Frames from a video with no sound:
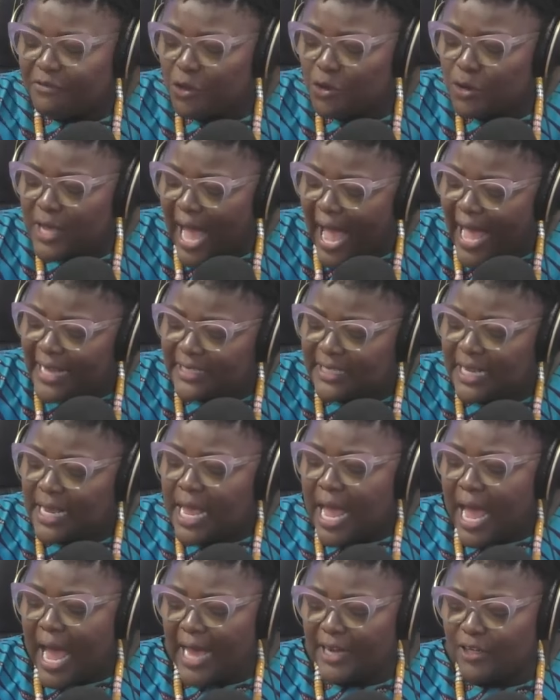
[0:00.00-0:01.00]
you guys
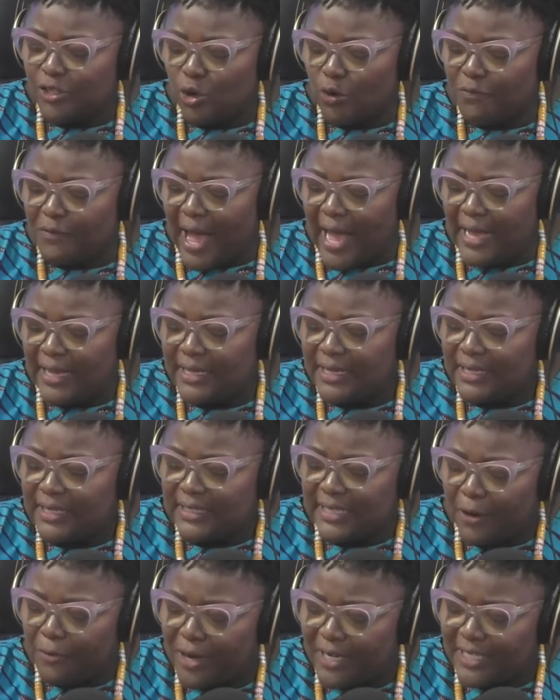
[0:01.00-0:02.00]
hand over
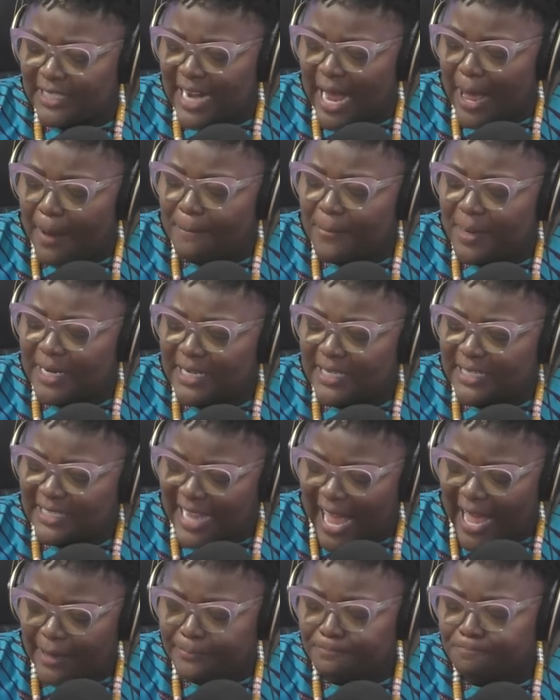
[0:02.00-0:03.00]
the regional
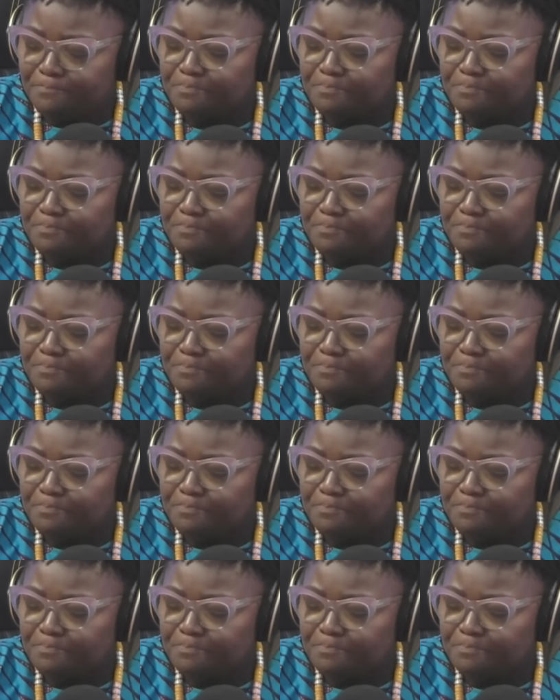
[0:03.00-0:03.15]
minister?